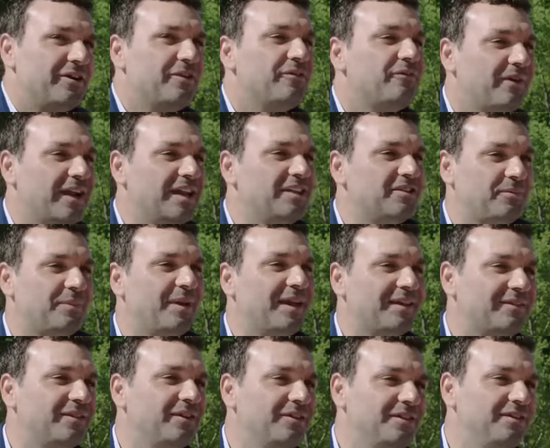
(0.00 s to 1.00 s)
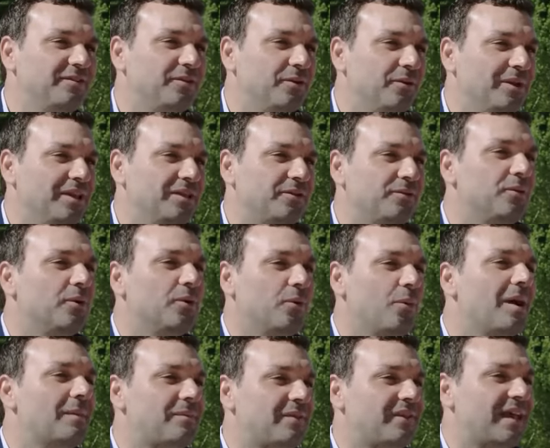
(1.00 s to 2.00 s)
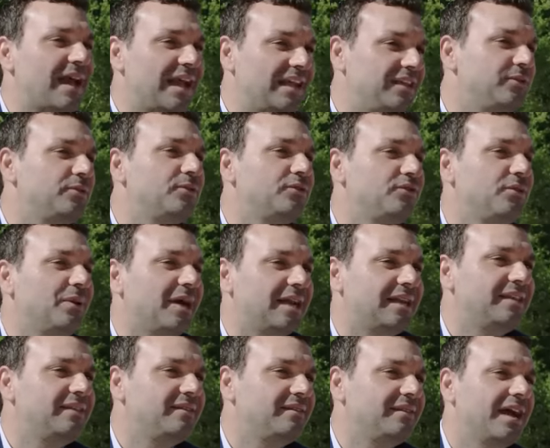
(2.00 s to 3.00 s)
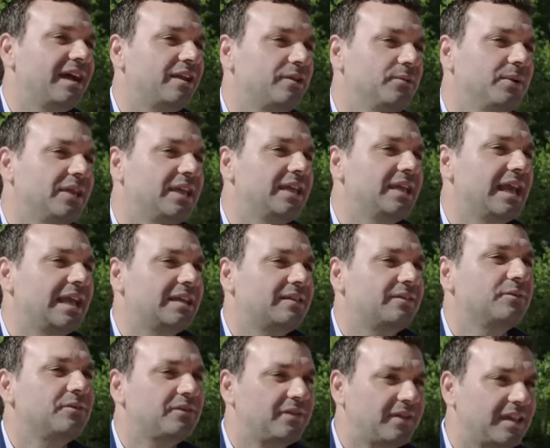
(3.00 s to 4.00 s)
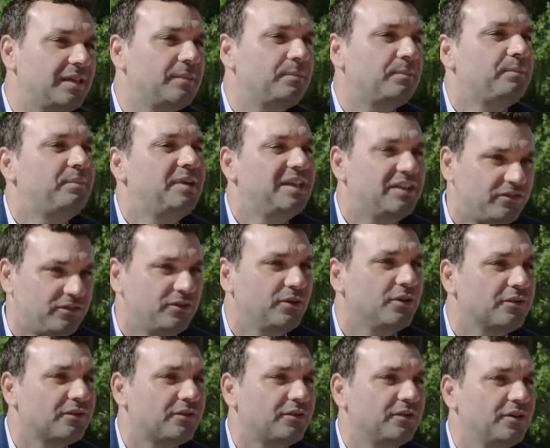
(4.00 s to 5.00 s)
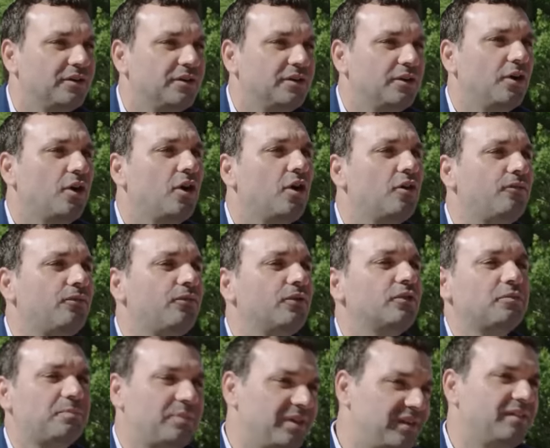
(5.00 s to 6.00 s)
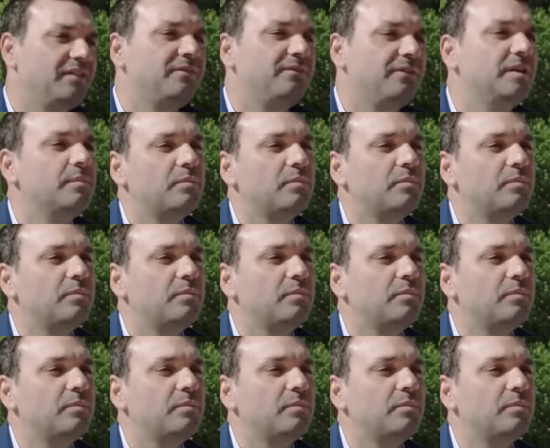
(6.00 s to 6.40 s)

A French person is going to a website. Usually, they are looking at uh, three pictures of a specific